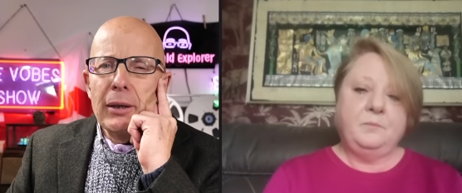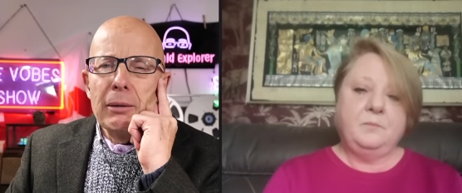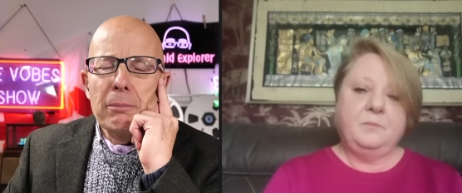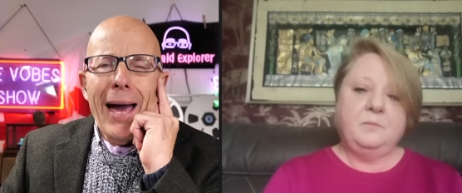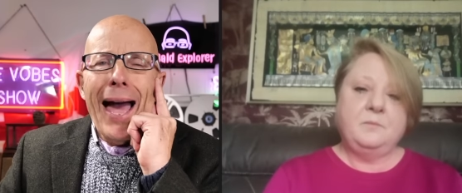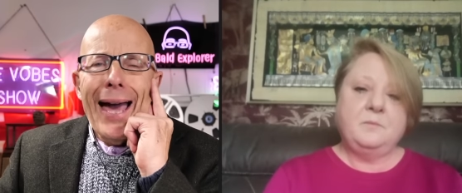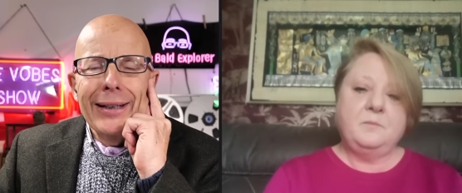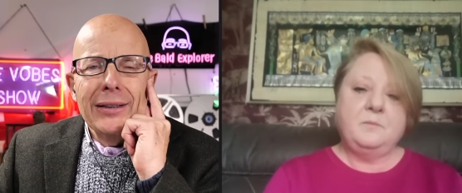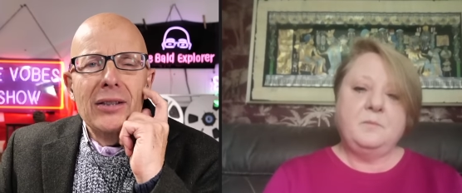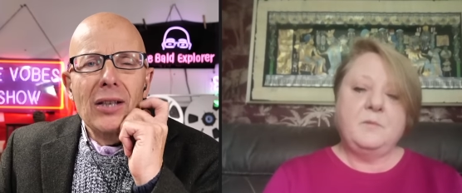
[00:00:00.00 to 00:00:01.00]
Speaker 1: coming
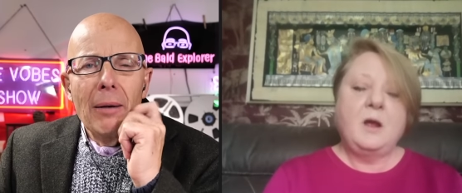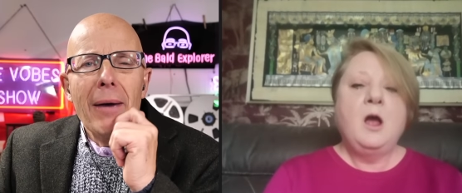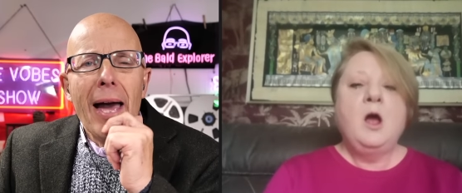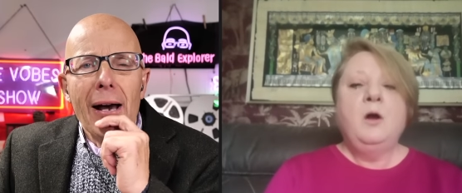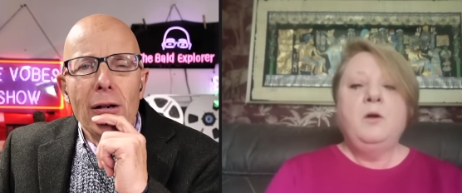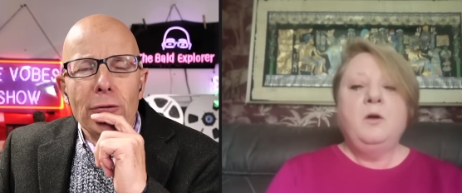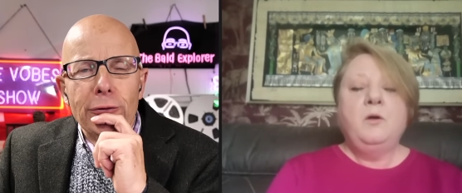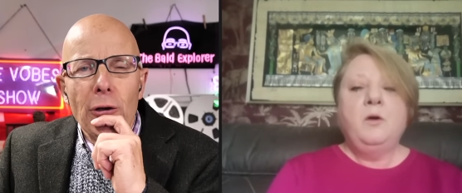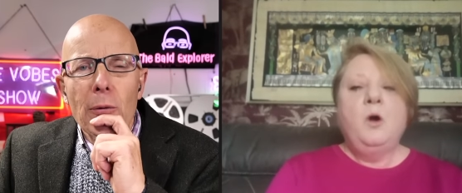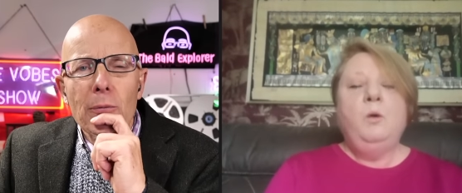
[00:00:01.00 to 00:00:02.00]
back
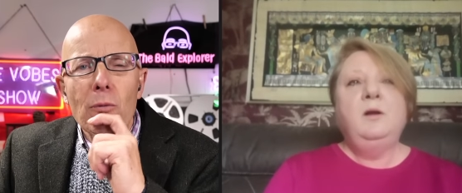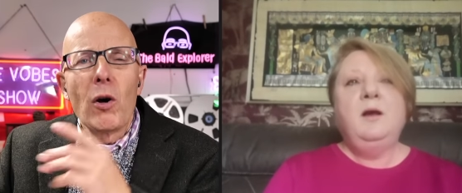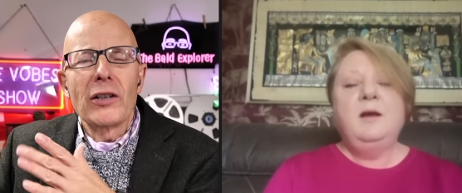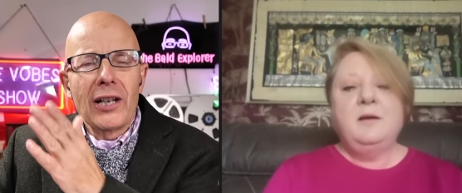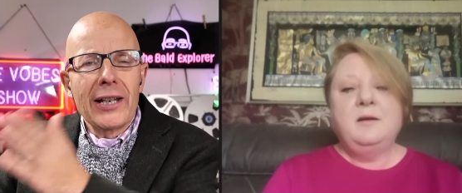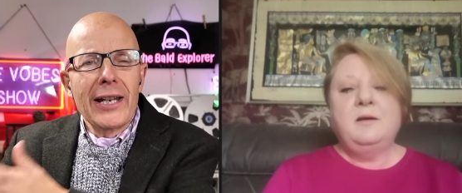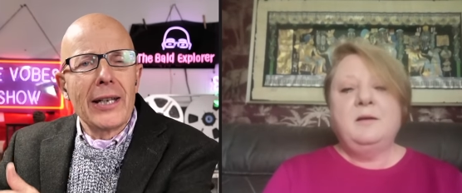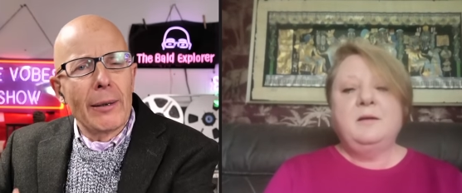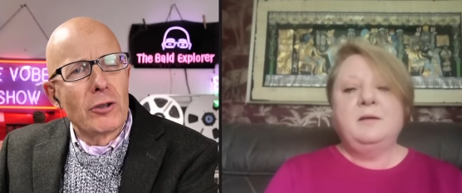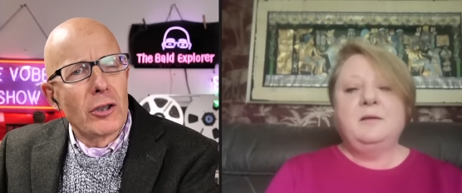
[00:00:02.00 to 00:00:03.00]
somehow from what I
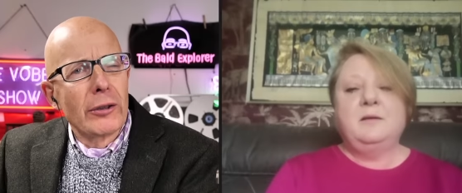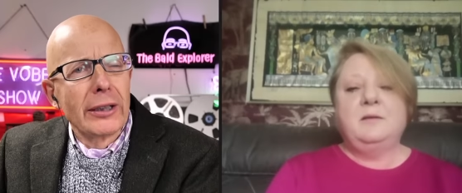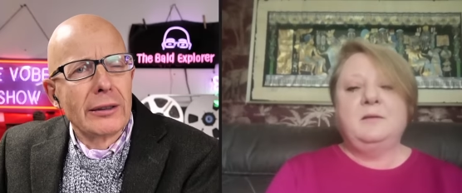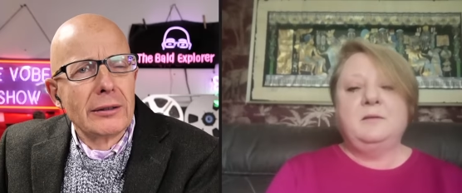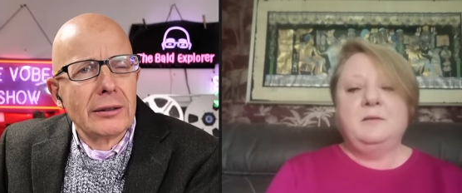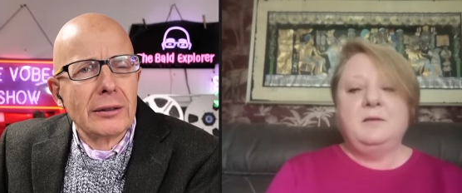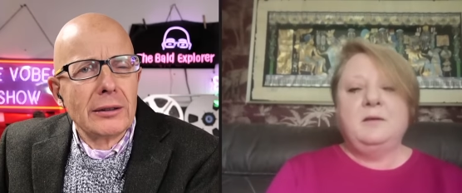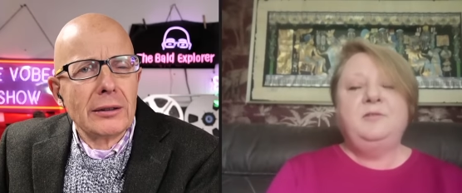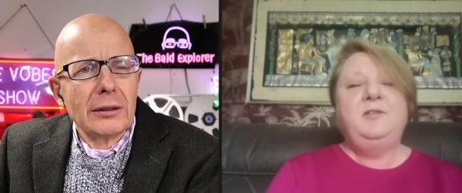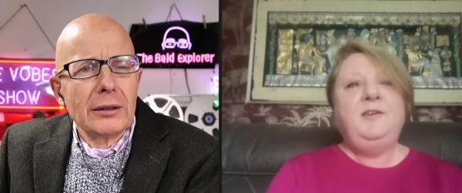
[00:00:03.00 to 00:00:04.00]
end up doing
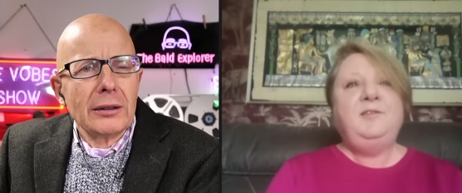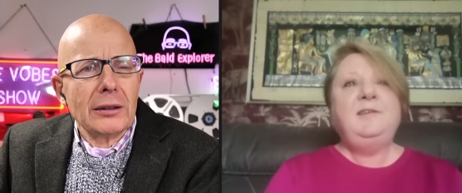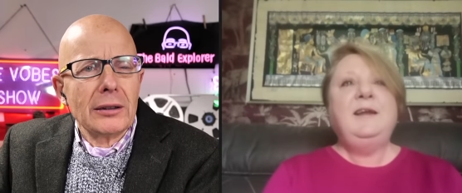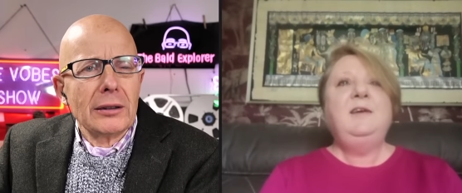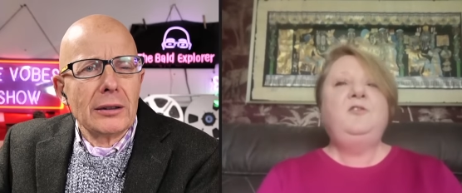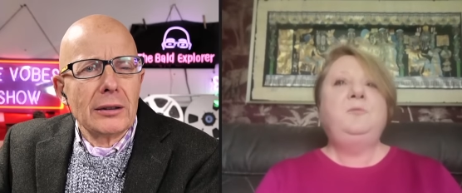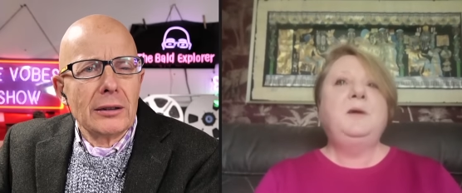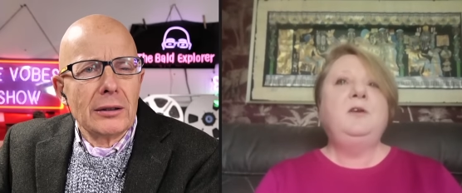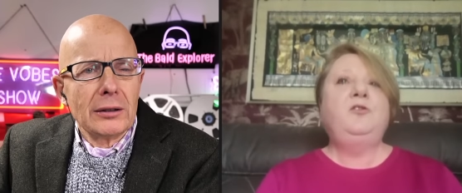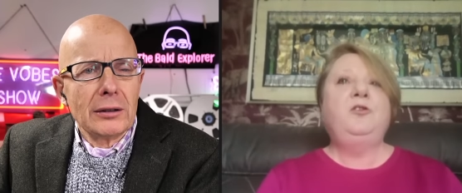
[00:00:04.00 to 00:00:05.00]
Speaker 2: this leads
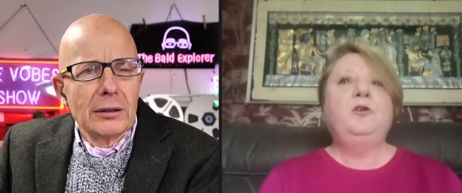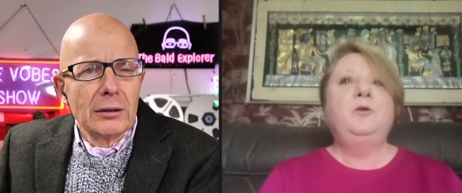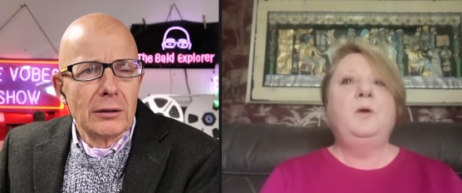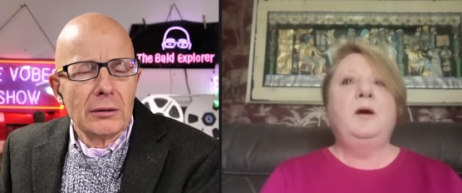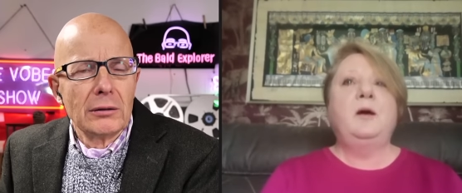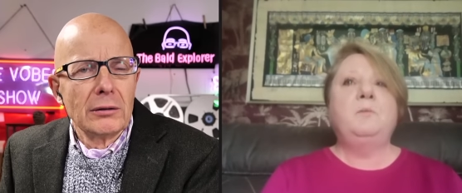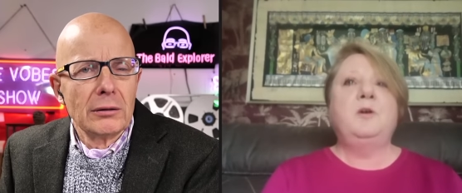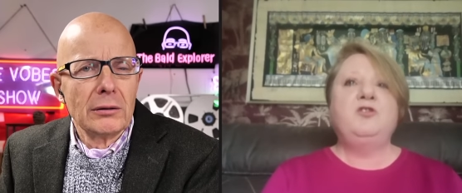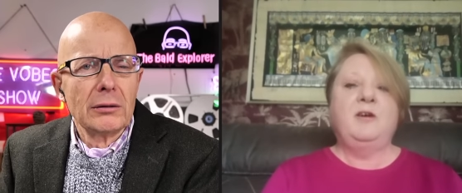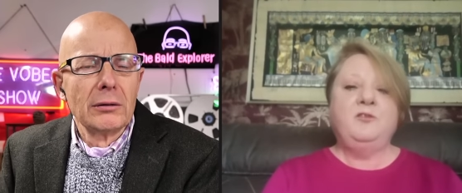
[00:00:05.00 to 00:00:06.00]
me to um,
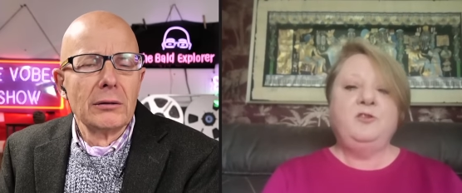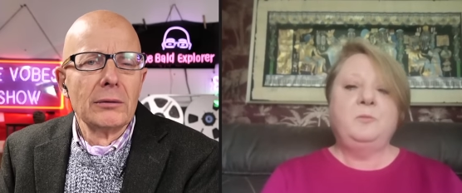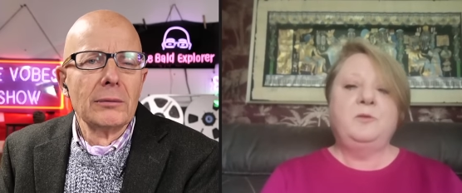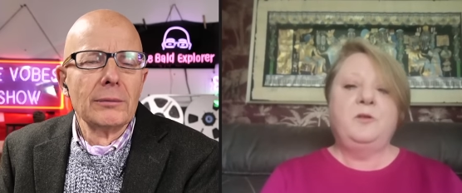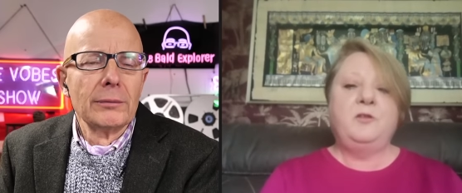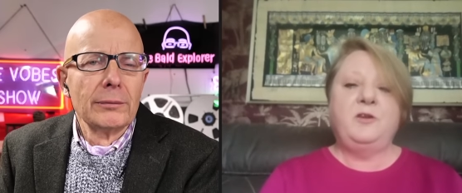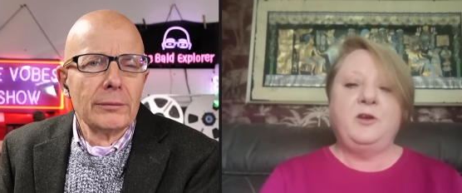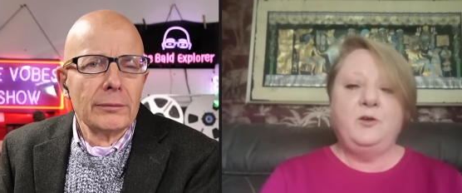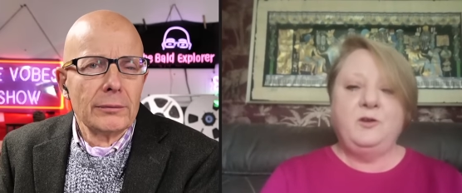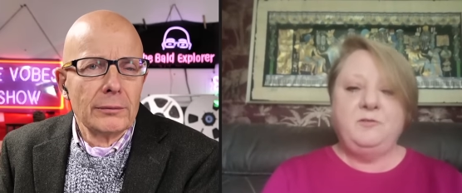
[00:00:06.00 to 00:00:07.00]
a gentleman that the
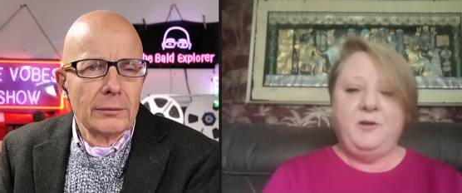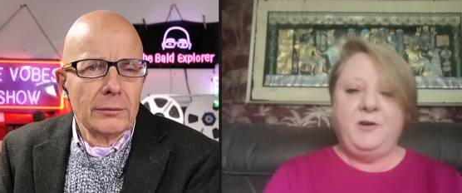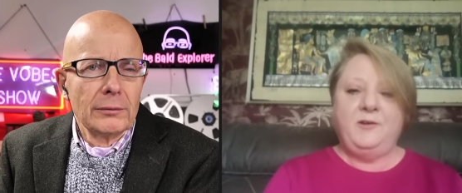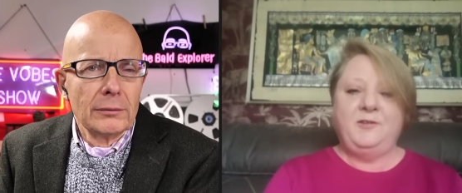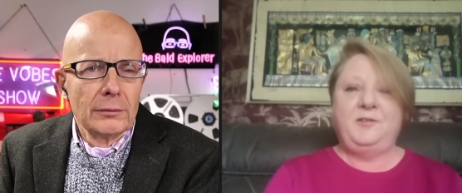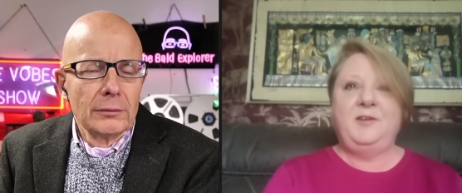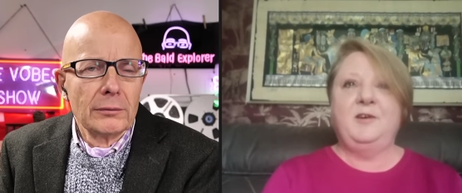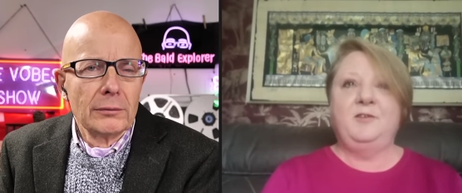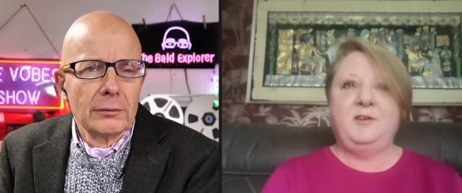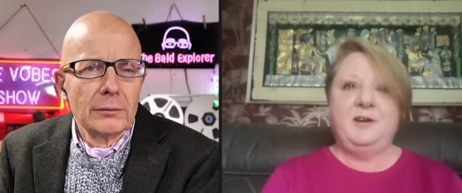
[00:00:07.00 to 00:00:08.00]
universe
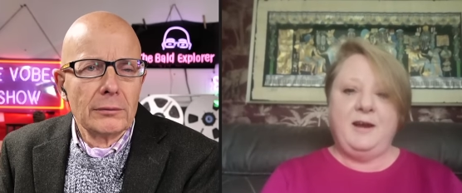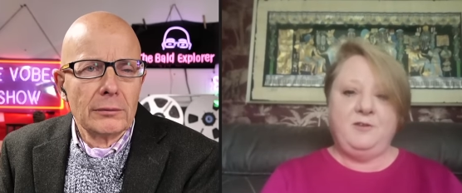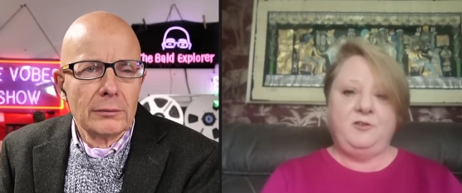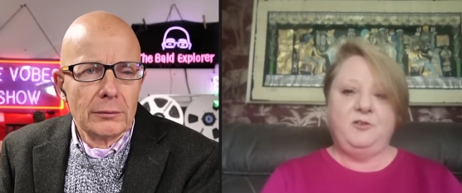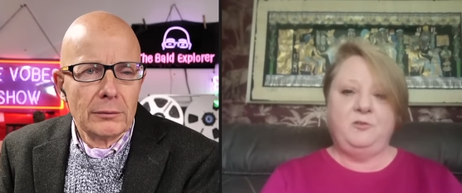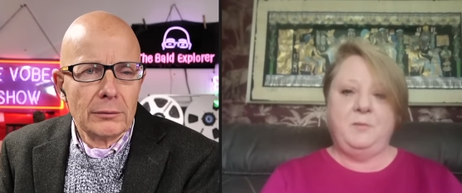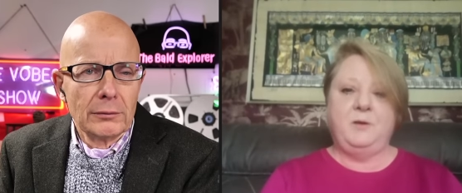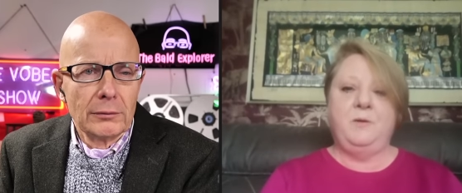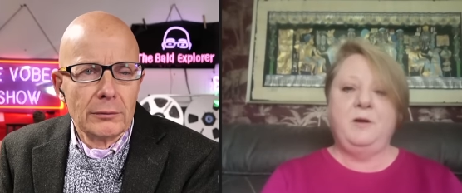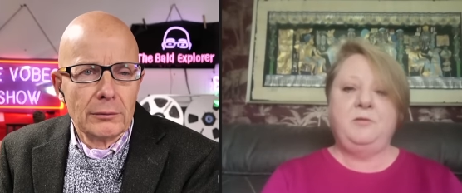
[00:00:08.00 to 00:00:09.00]
has connected
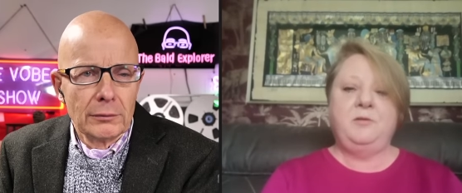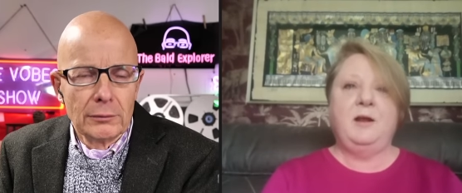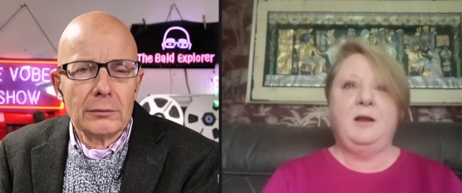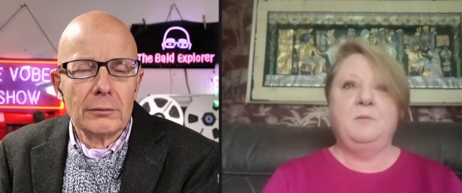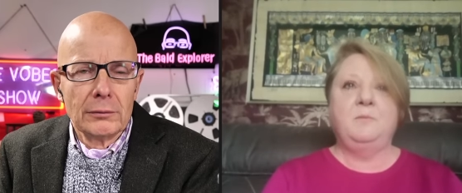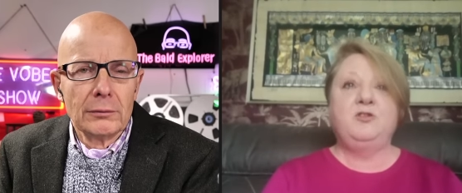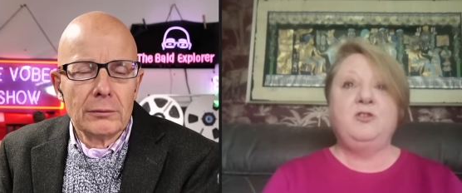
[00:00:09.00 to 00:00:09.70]
me with, um, a